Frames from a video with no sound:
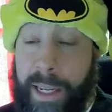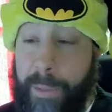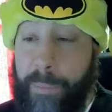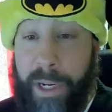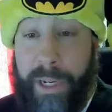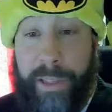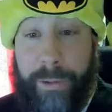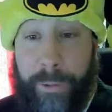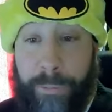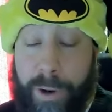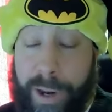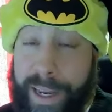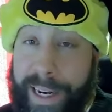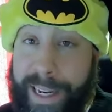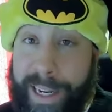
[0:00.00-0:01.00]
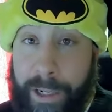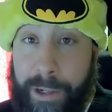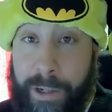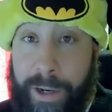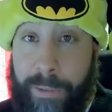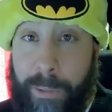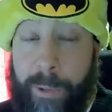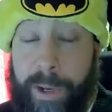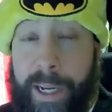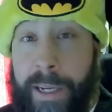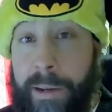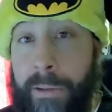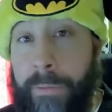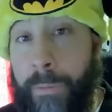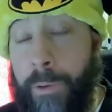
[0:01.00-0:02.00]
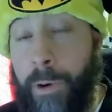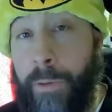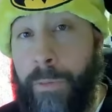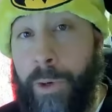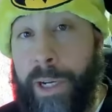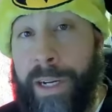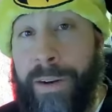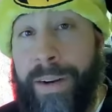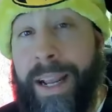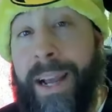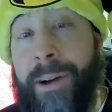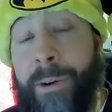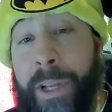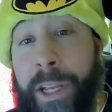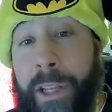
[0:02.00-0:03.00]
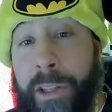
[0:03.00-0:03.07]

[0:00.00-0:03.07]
Monday through Friday, each and every week for over a year now.